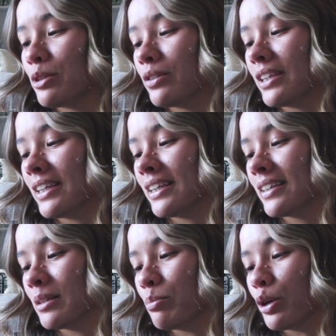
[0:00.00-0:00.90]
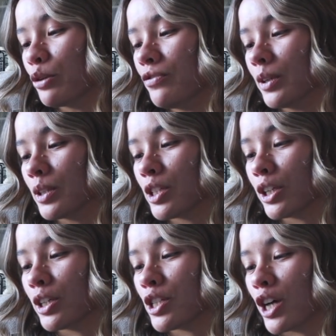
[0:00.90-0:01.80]
Beauty Pro
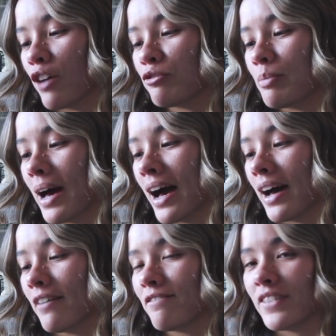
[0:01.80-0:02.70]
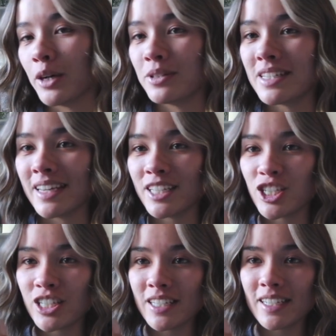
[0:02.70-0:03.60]
Filter Soft Matte
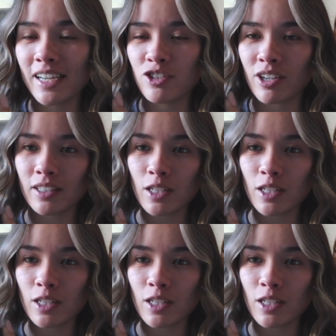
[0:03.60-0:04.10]
Foundation. I tried